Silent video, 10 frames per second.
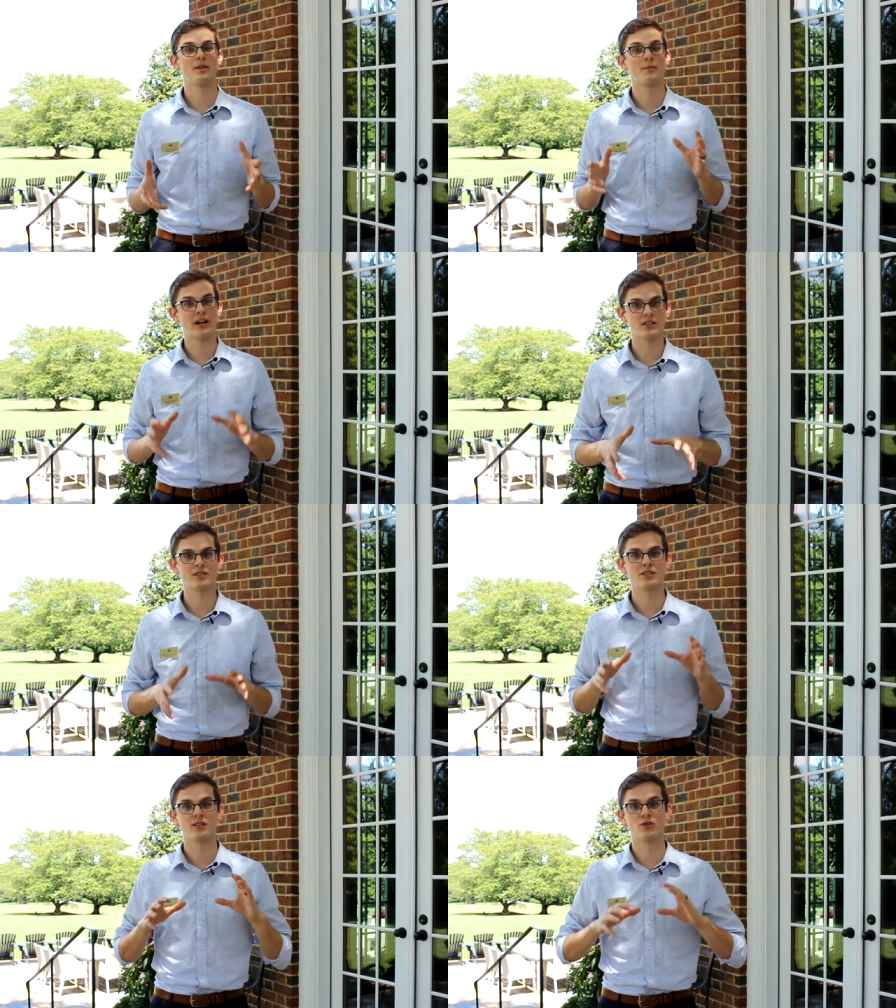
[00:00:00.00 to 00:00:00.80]
of the
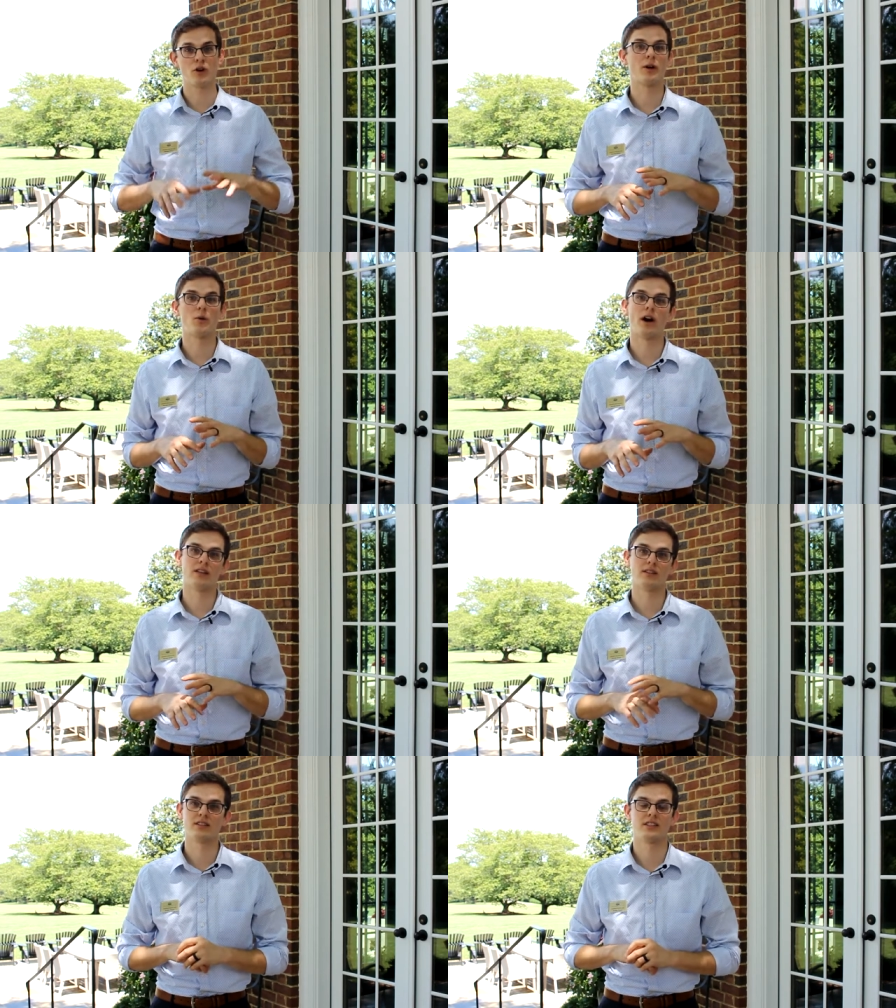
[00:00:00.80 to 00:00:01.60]
best growing
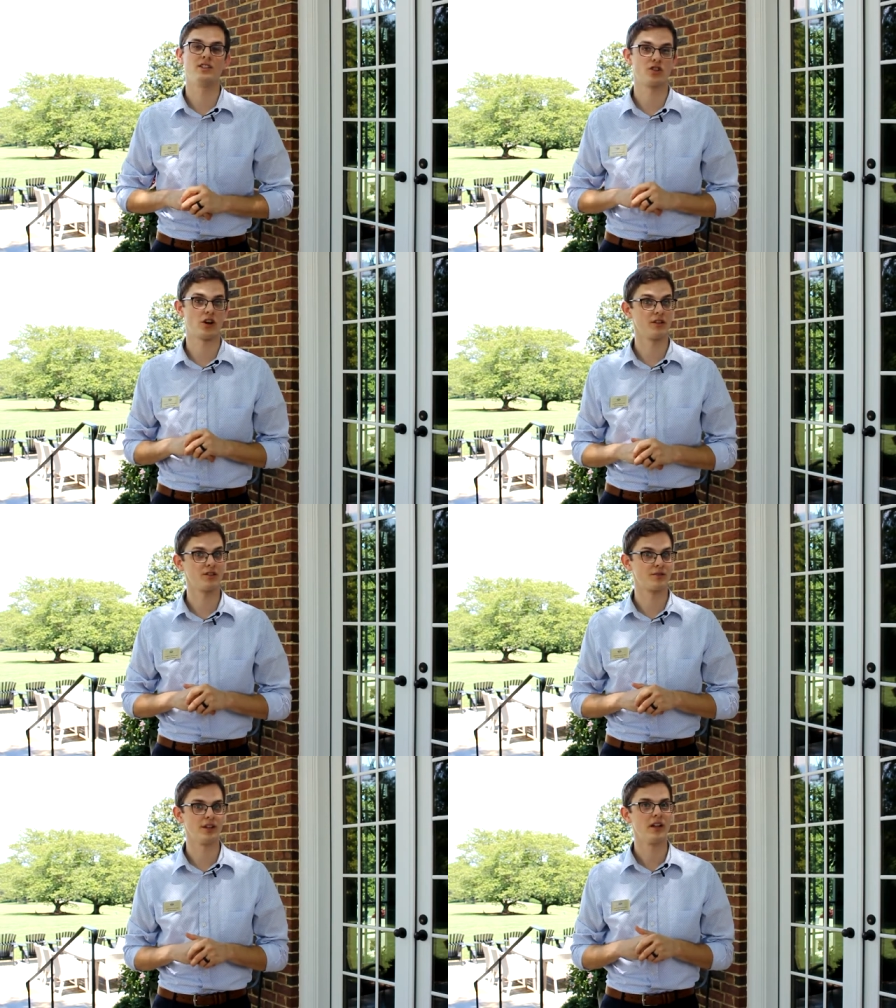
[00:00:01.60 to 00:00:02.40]
wine lists in
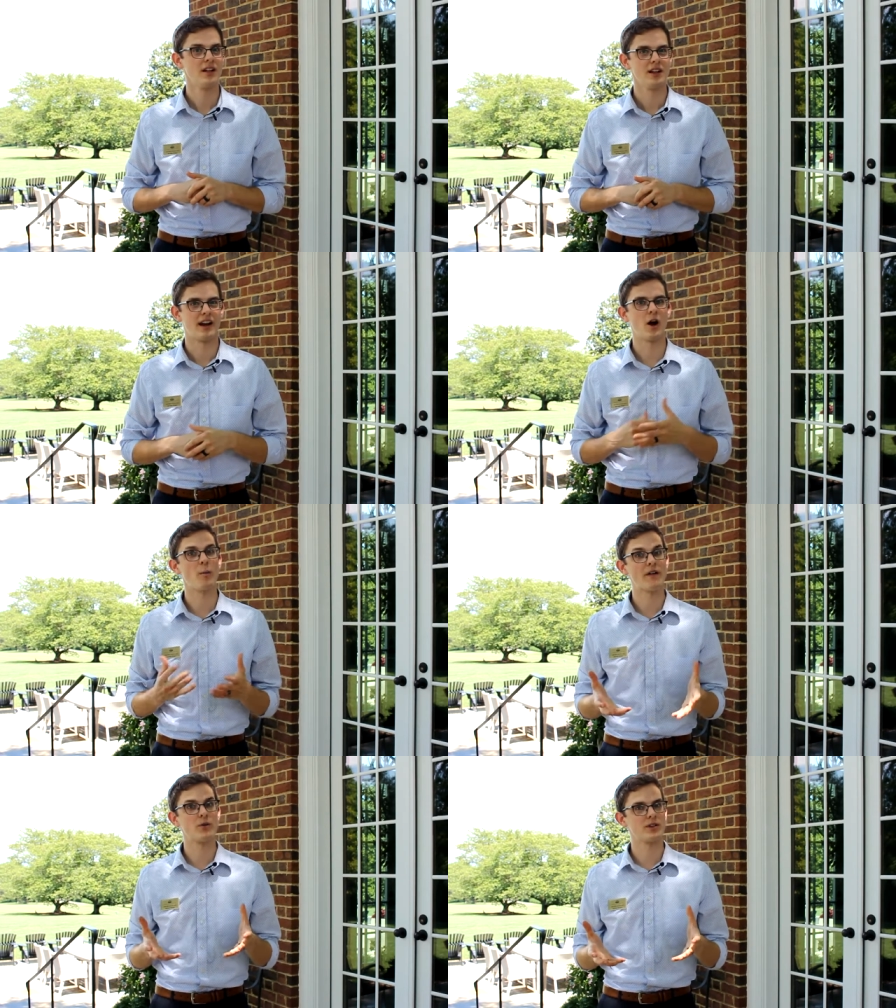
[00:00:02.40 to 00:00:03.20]
Charlottesville, and I
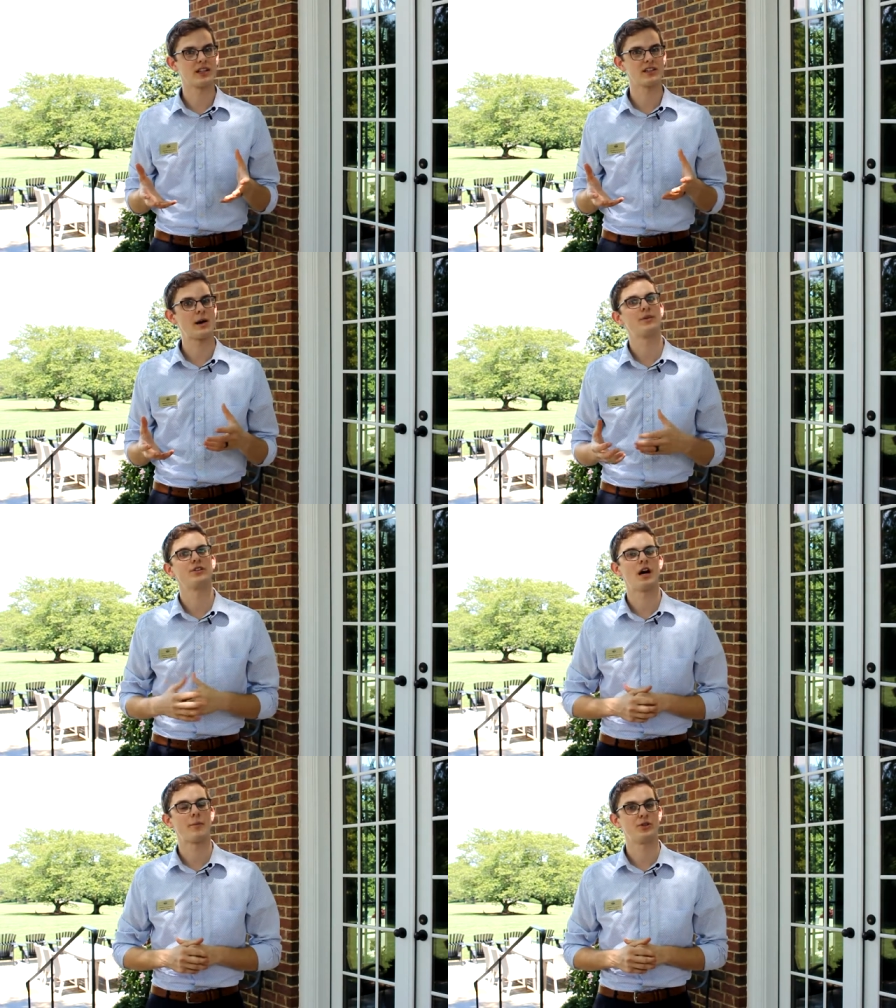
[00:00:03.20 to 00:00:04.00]
hope everyone takes
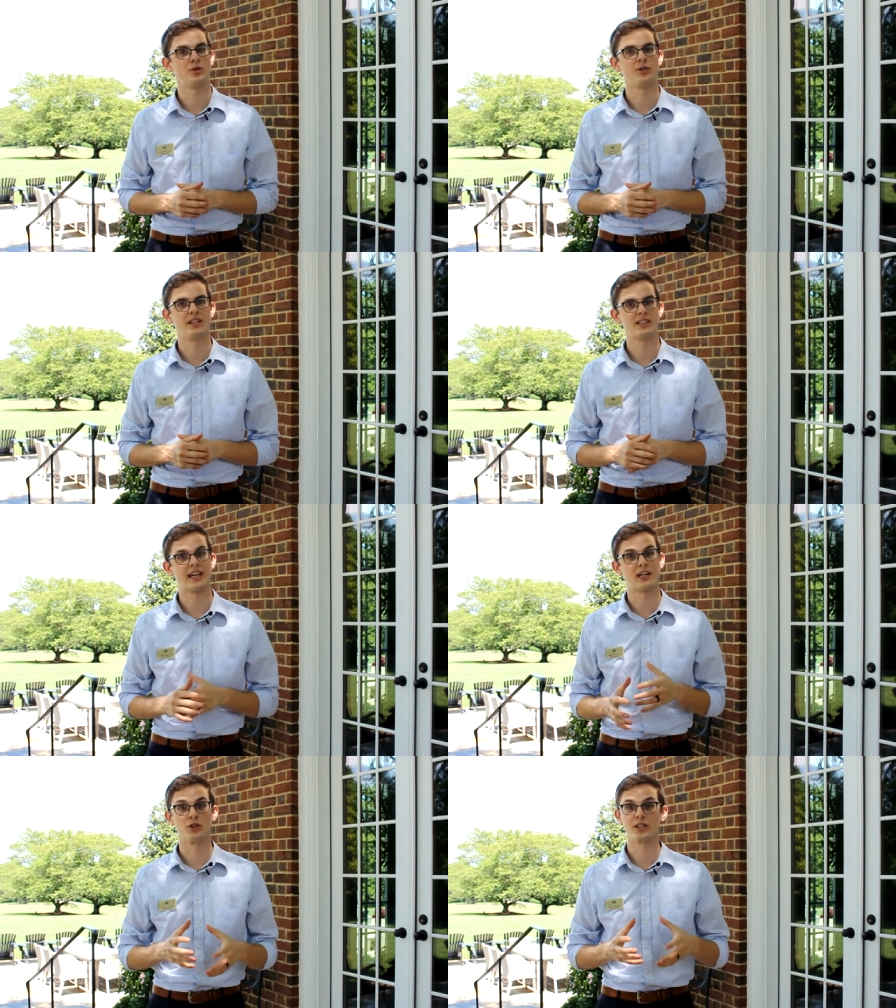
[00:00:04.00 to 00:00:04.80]
the opportunity to
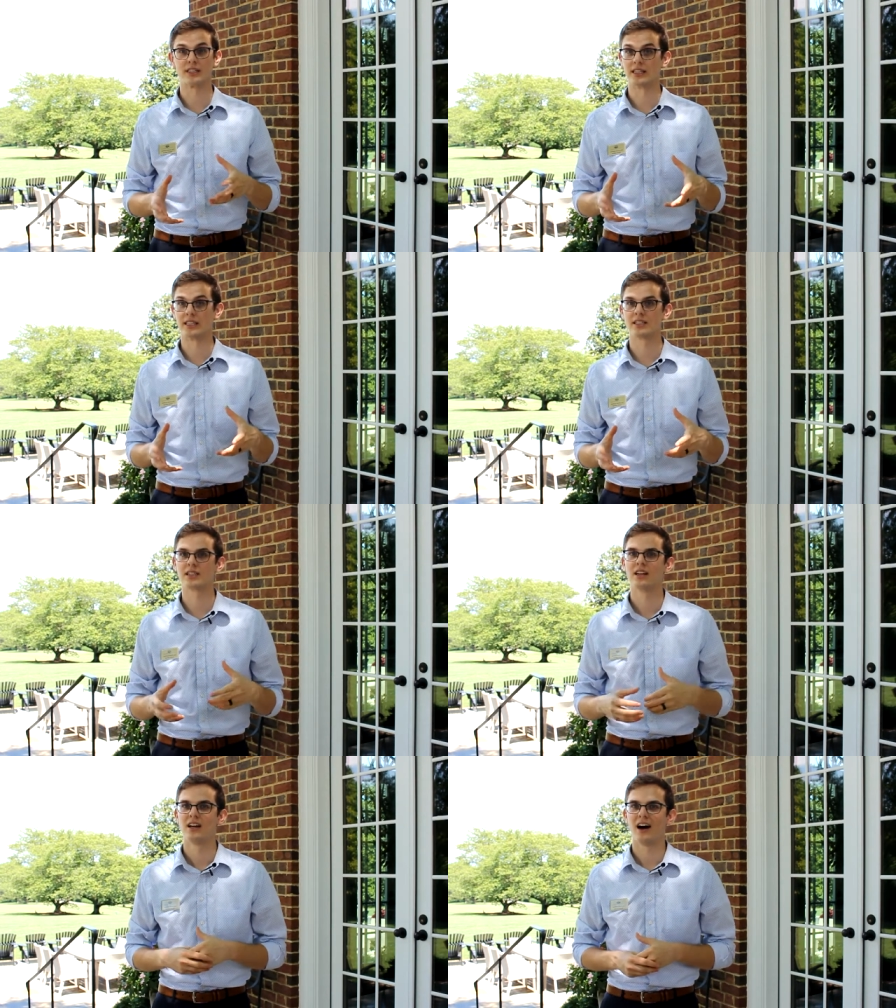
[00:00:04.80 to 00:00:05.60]
take a look at the list.